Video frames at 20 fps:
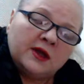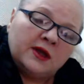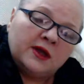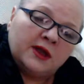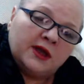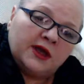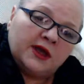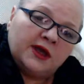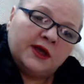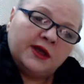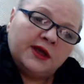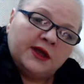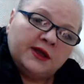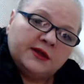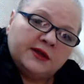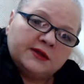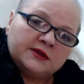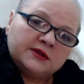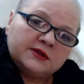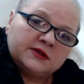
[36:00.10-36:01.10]

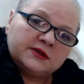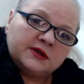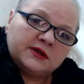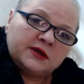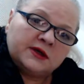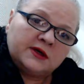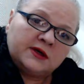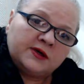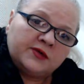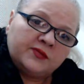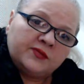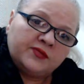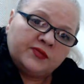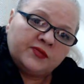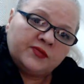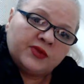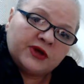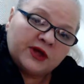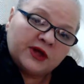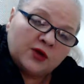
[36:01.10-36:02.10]
and
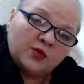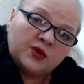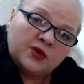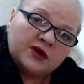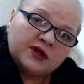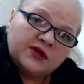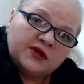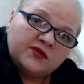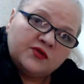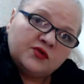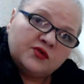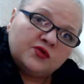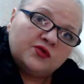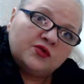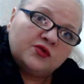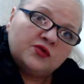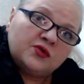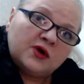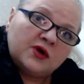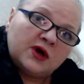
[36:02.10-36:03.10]
but I will give
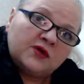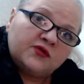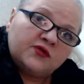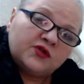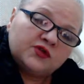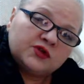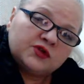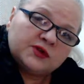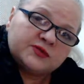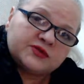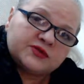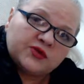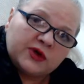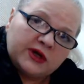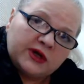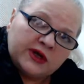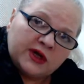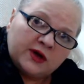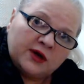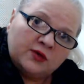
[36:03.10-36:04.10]
you a few tips
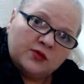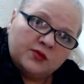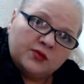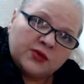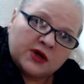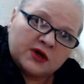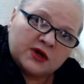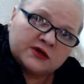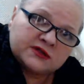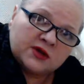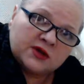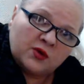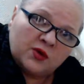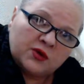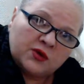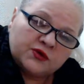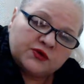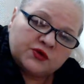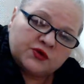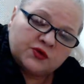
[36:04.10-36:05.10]
right now, because I
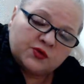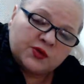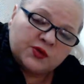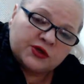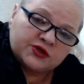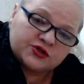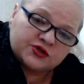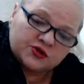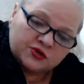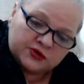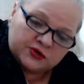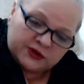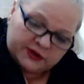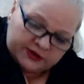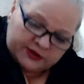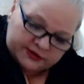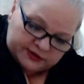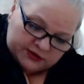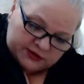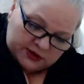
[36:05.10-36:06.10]
want to make sure
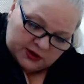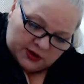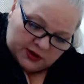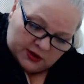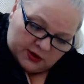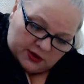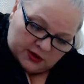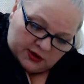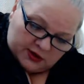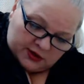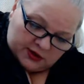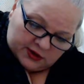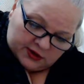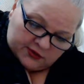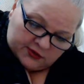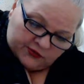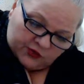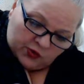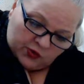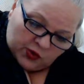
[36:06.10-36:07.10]
that
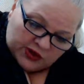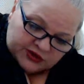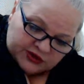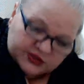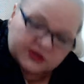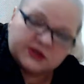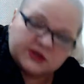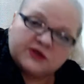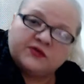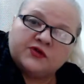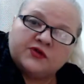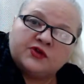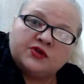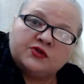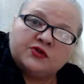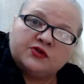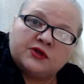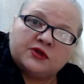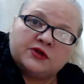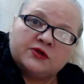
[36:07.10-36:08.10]
if you're watching the
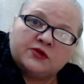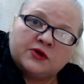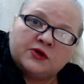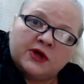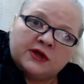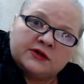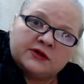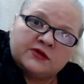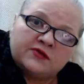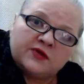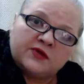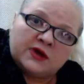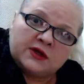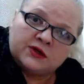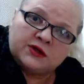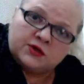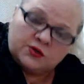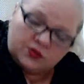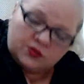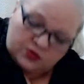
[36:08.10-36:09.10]
video, that you get the
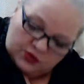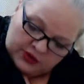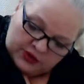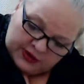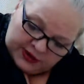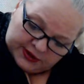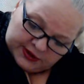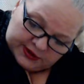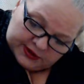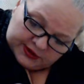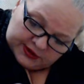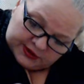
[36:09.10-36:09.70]
value, and